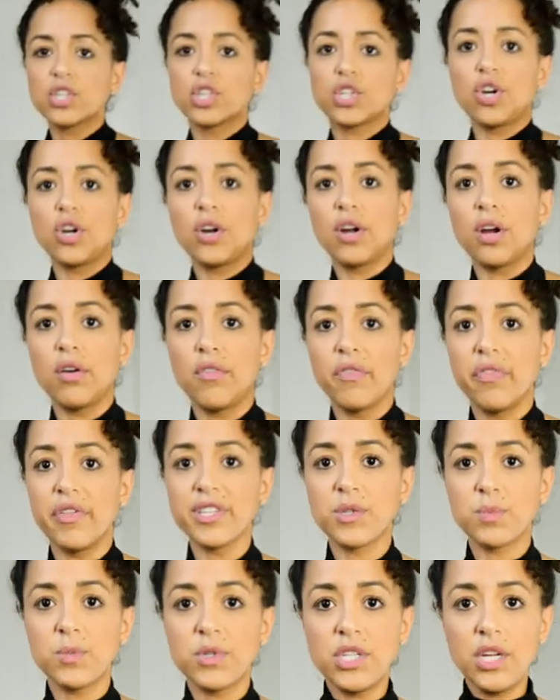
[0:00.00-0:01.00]
shirt of
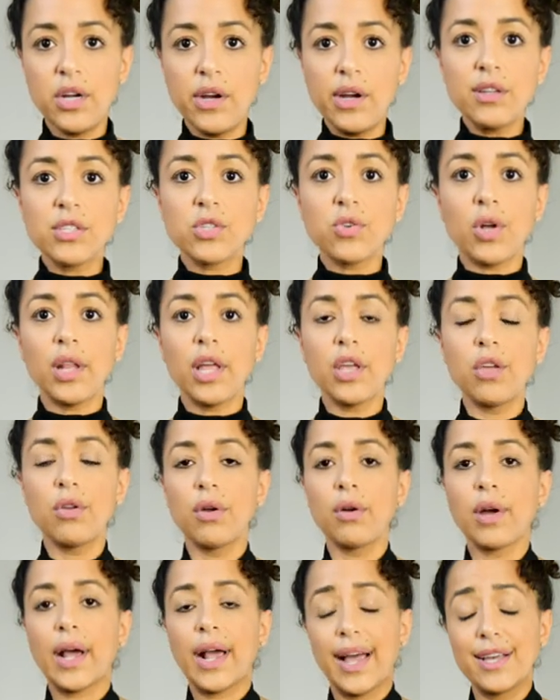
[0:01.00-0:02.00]
this material, so I'll let
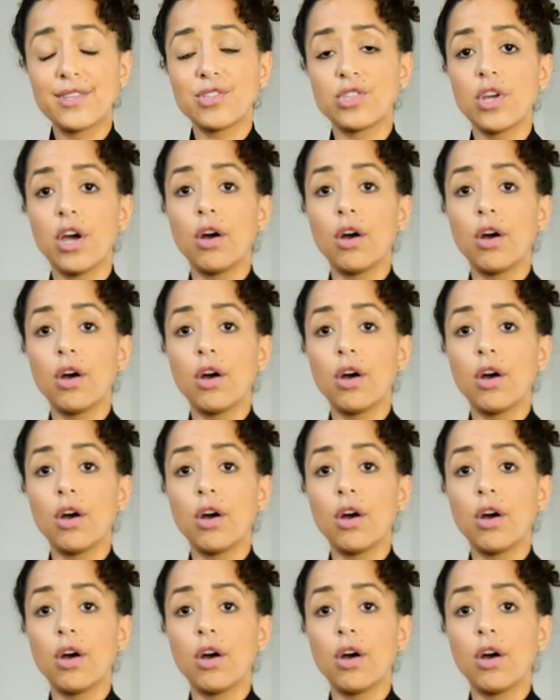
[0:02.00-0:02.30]
you guys